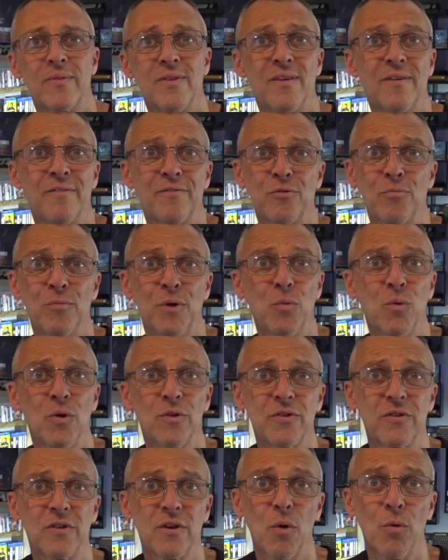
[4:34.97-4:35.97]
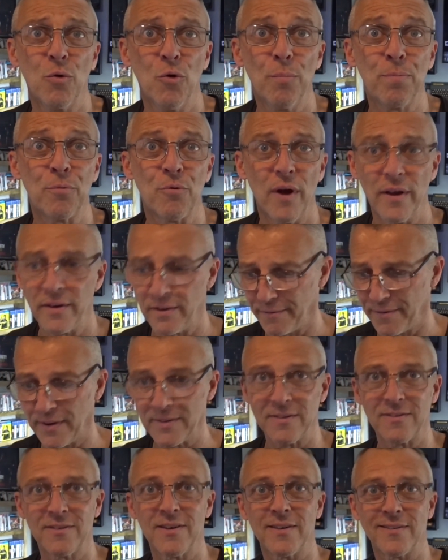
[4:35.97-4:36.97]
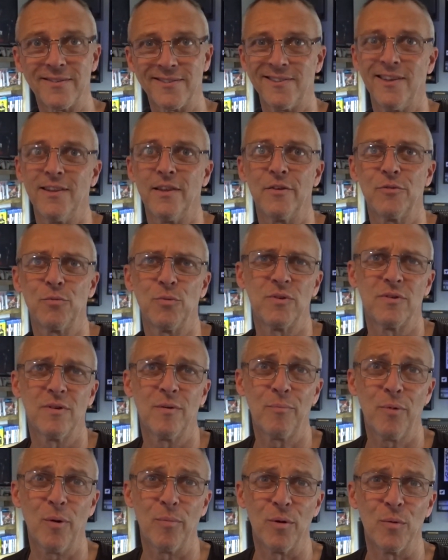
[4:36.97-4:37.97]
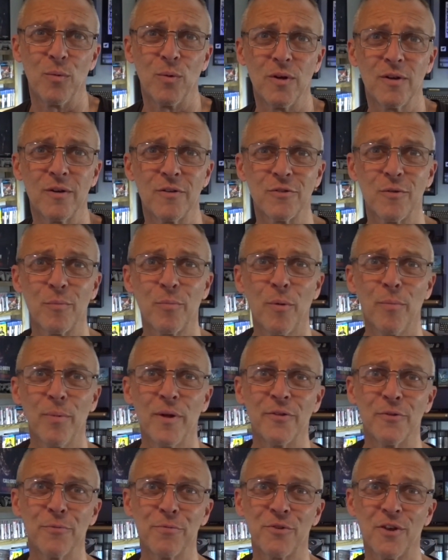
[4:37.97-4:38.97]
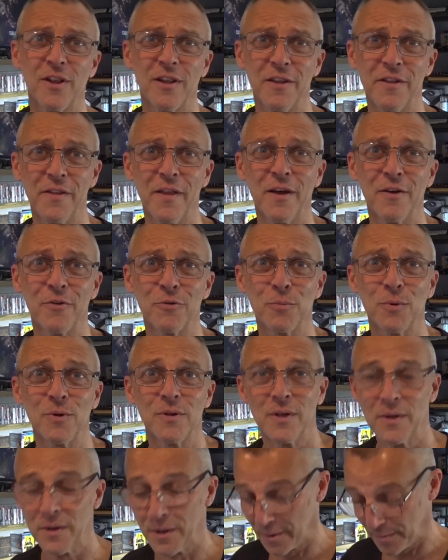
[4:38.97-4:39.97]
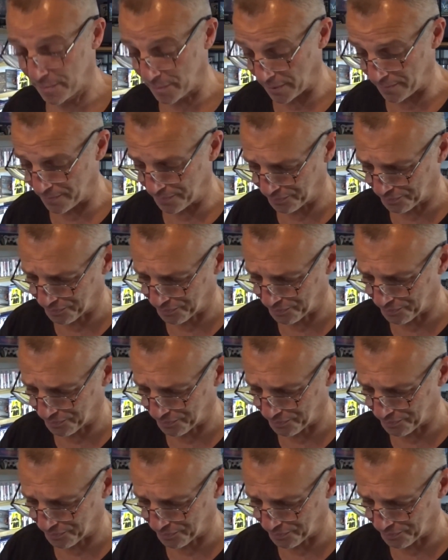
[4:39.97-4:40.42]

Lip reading: if somebody wants to go and upgrade it, if I decide to sell this, which I probably will because I'll probably end up selling that as well, but